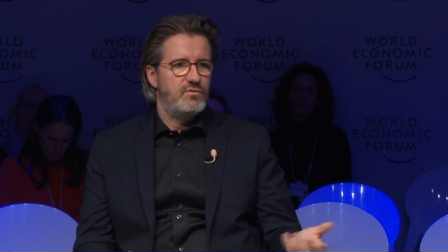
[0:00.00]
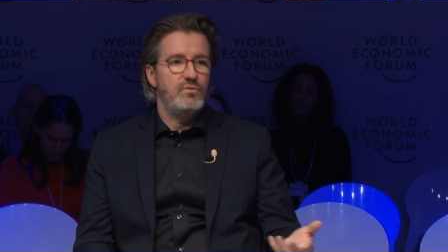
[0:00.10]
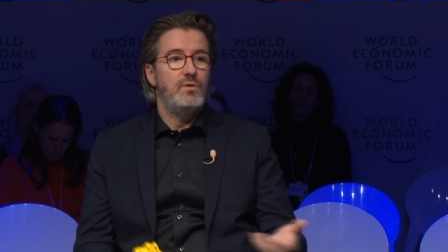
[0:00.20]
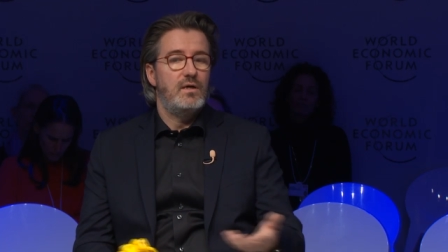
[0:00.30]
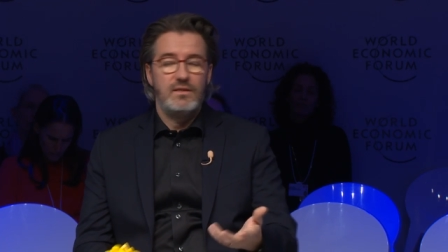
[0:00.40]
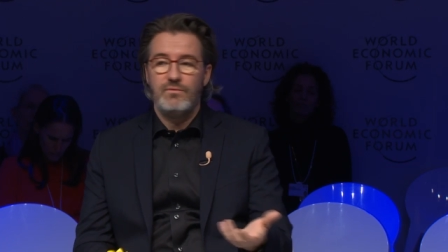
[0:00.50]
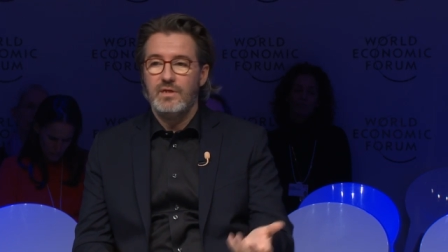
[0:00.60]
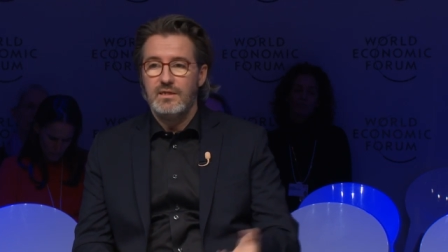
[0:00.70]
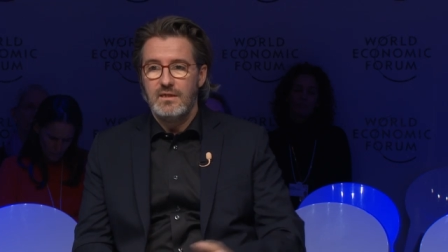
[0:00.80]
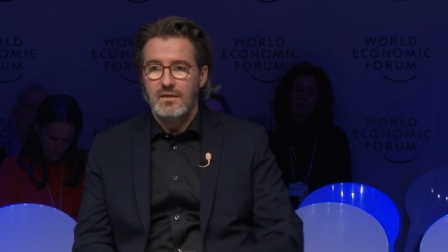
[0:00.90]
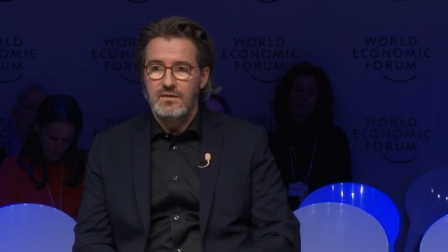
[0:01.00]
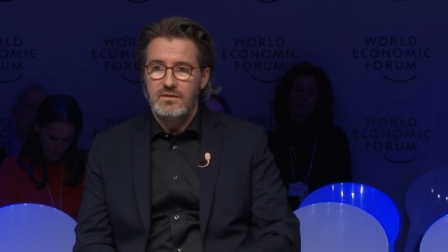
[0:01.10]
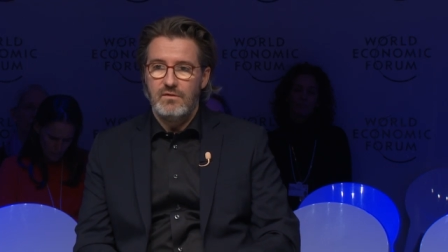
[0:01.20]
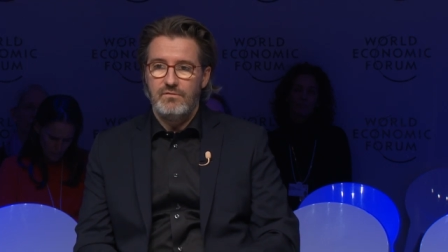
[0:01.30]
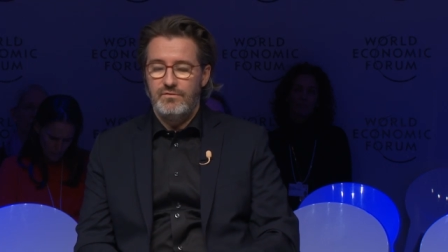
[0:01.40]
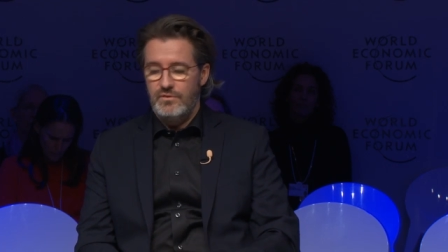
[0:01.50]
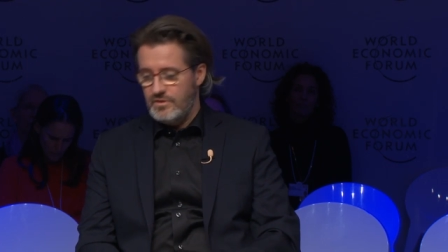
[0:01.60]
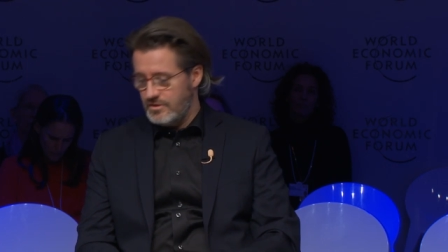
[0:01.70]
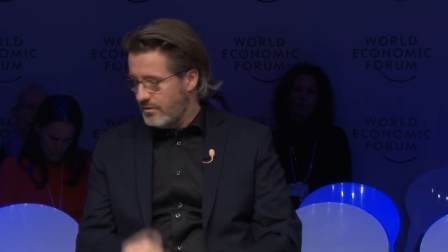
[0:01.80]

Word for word: Who are the retailers of the future?